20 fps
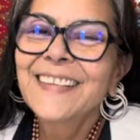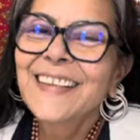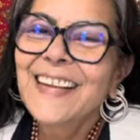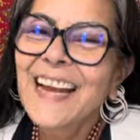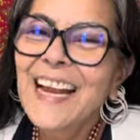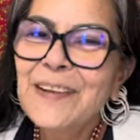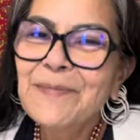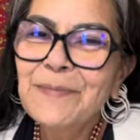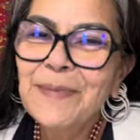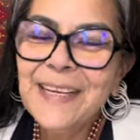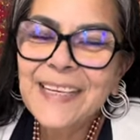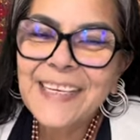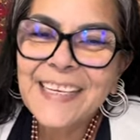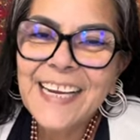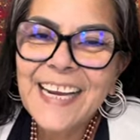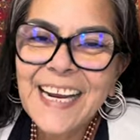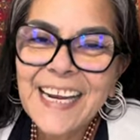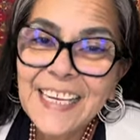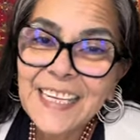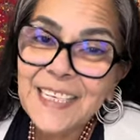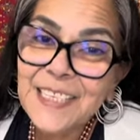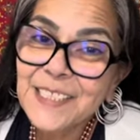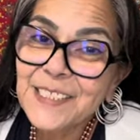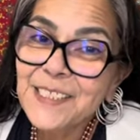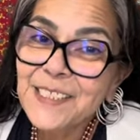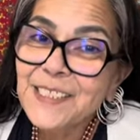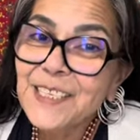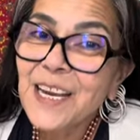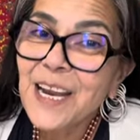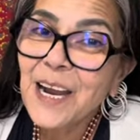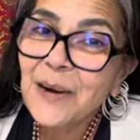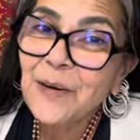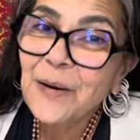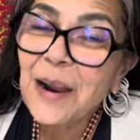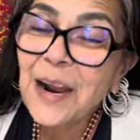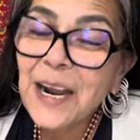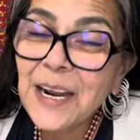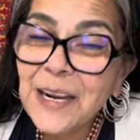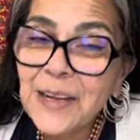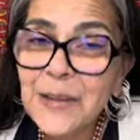Hi, my darlings. How
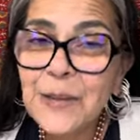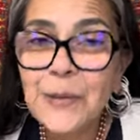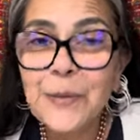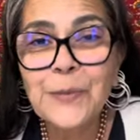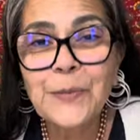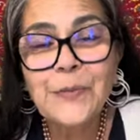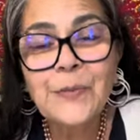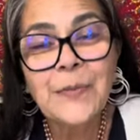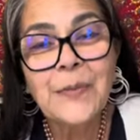are you?